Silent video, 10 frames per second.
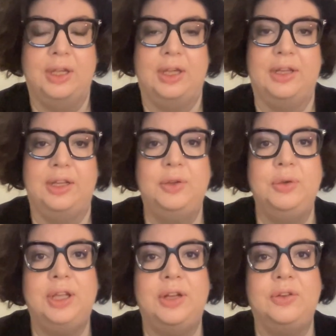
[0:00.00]
and then who
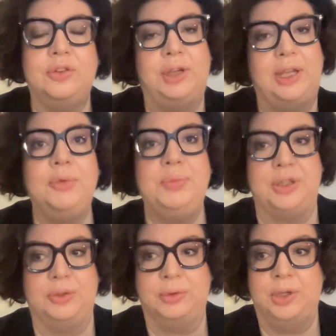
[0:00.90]
can also help
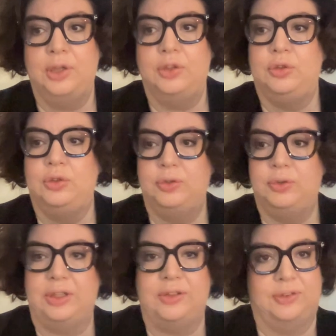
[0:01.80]
you to do
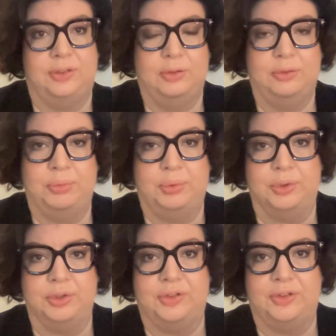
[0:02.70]
these
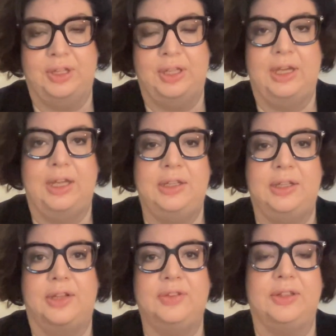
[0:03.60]
reports. And
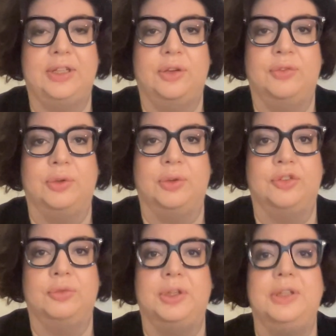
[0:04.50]
lastly, of
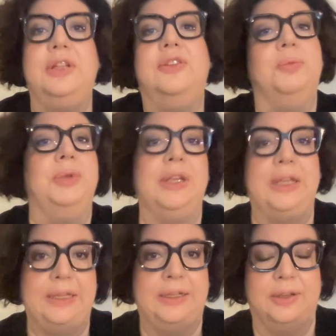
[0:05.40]
course, what needs to be
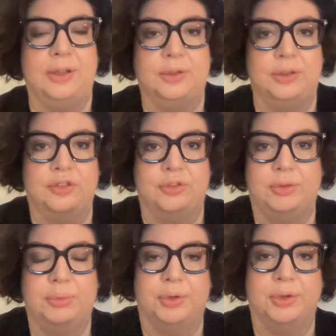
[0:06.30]
in a condition
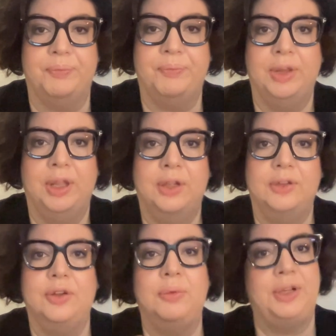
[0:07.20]
report.
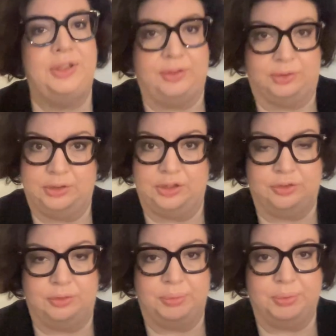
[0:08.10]
So what is a
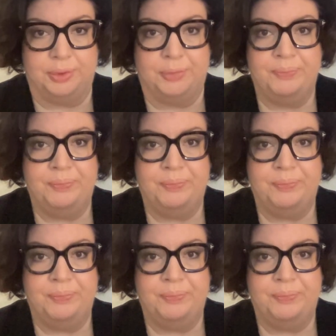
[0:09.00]
condition report?